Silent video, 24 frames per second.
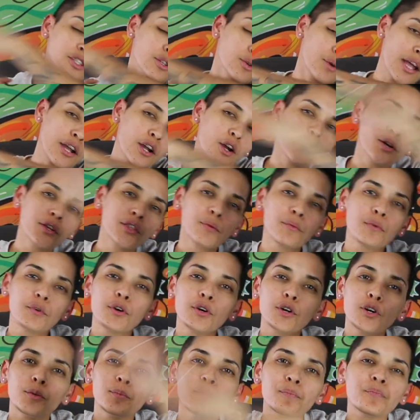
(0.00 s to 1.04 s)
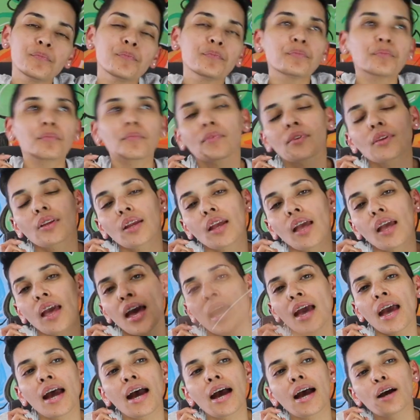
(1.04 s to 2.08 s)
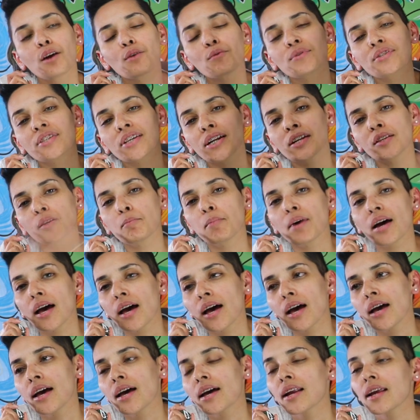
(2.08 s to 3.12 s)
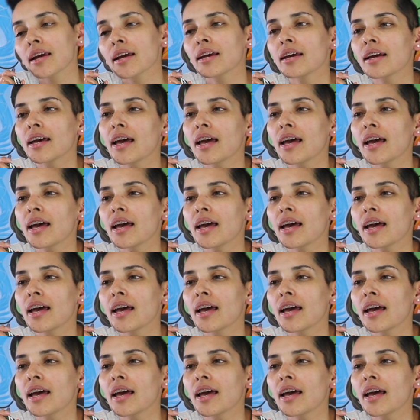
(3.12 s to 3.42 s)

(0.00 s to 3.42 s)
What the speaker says: So I go in the room and we sit on the bed.